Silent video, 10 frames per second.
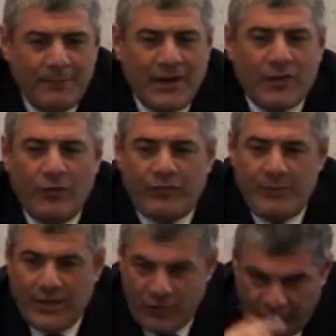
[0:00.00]
because,
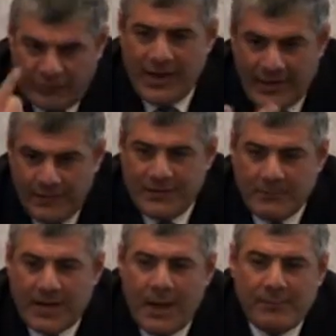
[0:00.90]
because they give
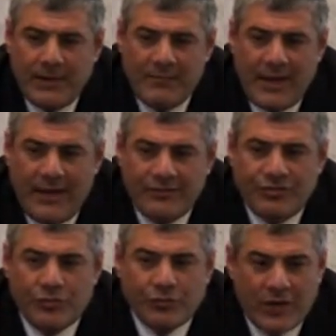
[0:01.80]
them
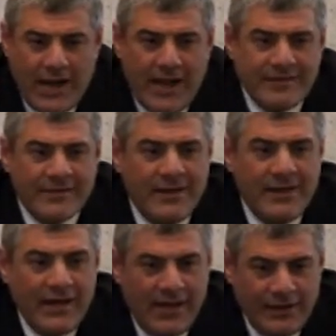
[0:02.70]
compliment, you're great
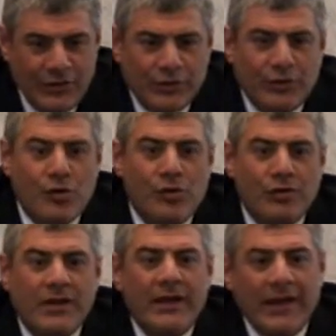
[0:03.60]
and you're
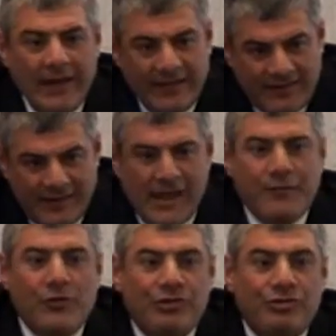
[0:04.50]
good, it's
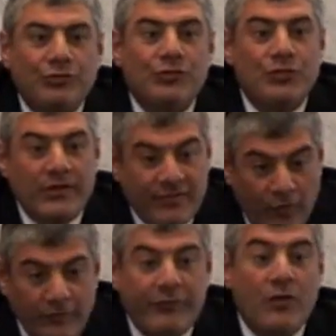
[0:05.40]
enough what you do, it's
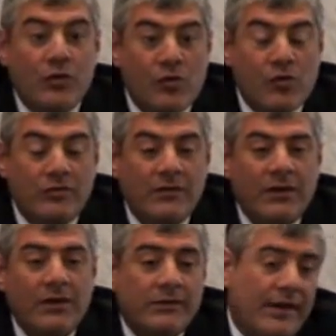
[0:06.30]
also good.
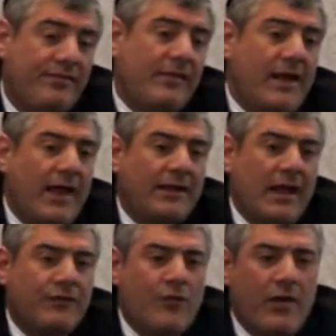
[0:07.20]
They stay like
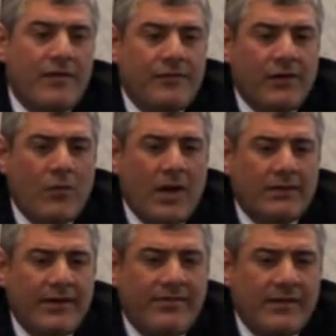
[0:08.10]
that forever.
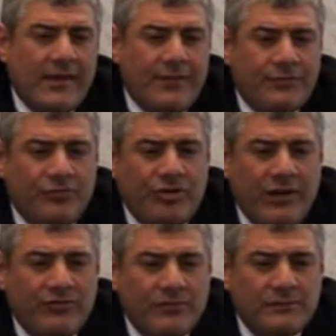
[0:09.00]
What reason they have to
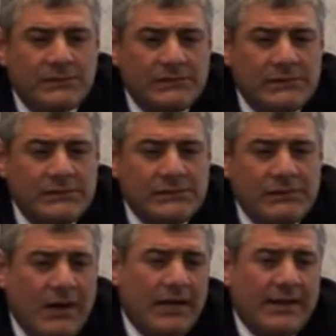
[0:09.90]
change?
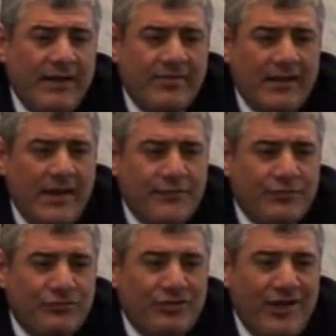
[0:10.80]
What reason they
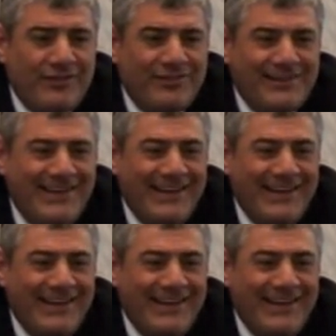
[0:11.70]
have to change?